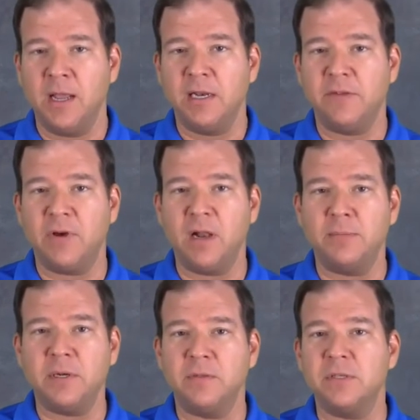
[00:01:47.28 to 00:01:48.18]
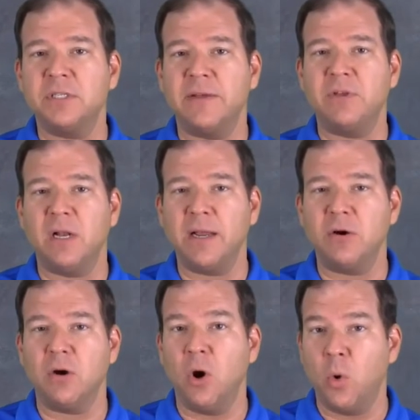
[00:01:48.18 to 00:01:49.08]
developed the
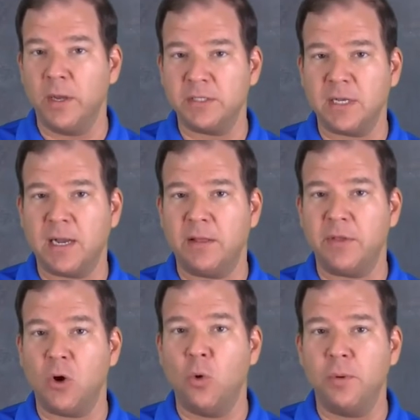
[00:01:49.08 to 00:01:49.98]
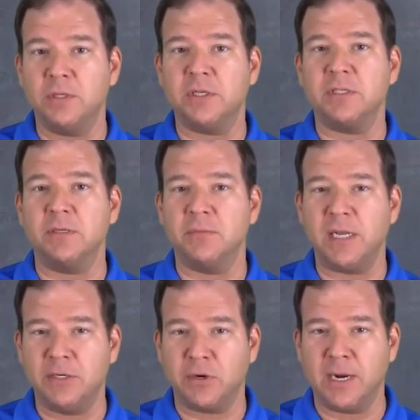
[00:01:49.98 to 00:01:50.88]
7-layer OSI, the Open Systems
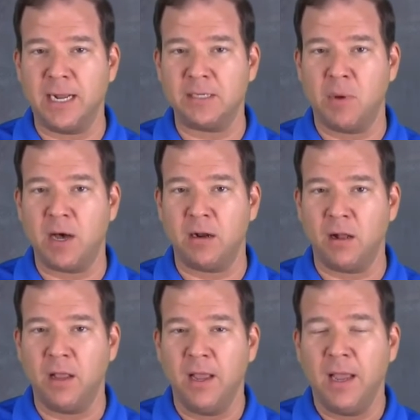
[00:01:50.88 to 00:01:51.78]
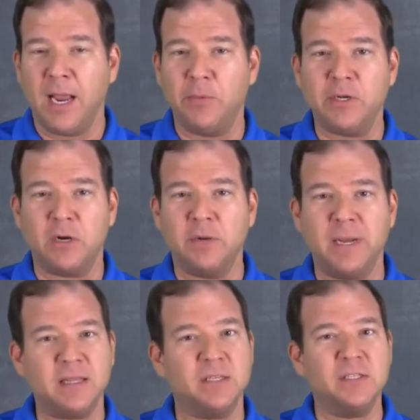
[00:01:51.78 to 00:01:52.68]
Interconnect model. And we talked
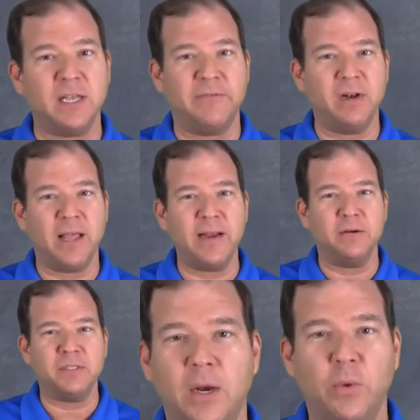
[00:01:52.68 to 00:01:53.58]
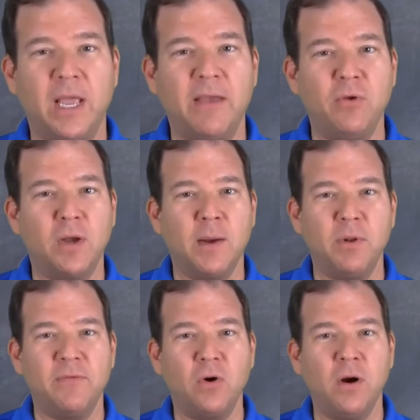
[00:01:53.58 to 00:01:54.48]
about the 7 layers, and we gave you a
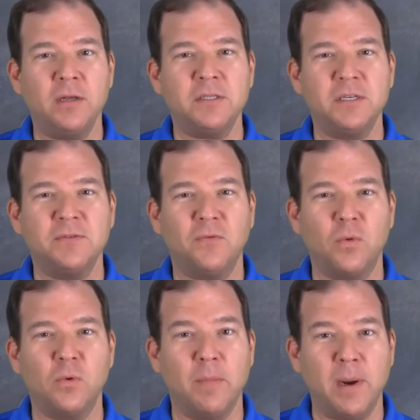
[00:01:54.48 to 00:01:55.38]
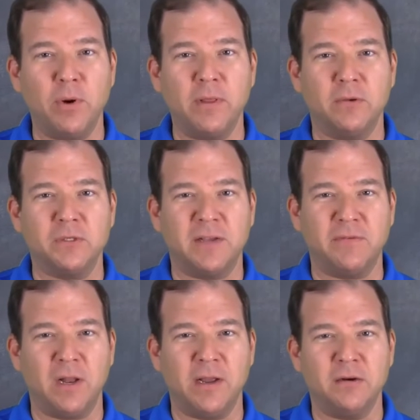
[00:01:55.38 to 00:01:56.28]
couple of acrostics for remembering those
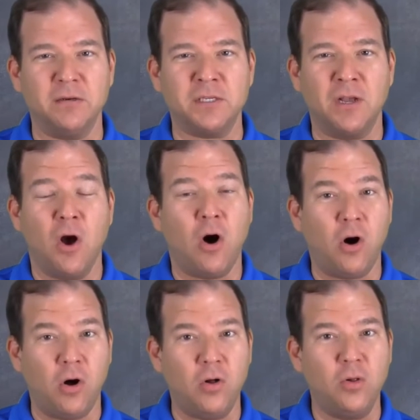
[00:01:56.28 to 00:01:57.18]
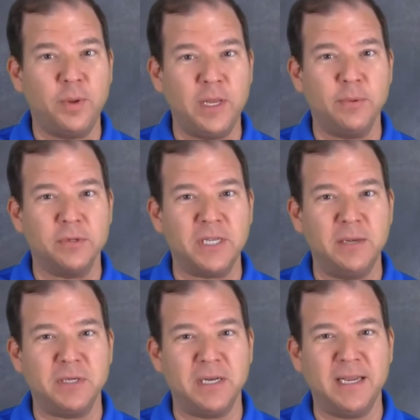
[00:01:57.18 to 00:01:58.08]
7 layers. All people
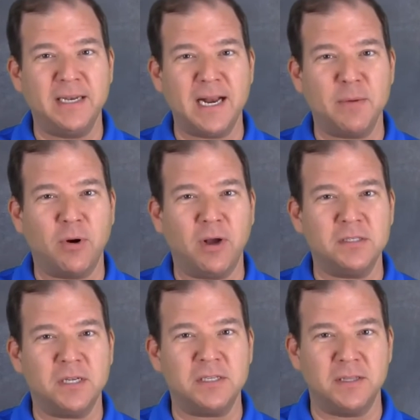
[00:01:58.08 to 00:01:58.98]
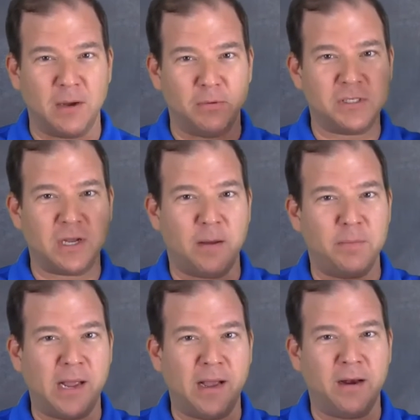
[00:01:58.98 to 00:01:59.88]
seem to need data processing. That was
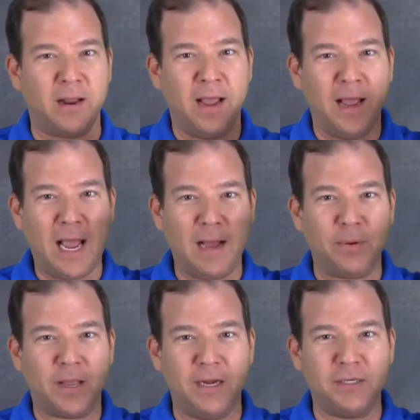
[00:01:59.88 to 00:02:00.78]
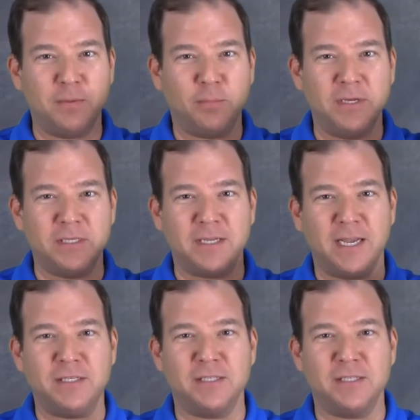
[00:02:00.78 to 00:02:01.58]
top-down, application, presentation,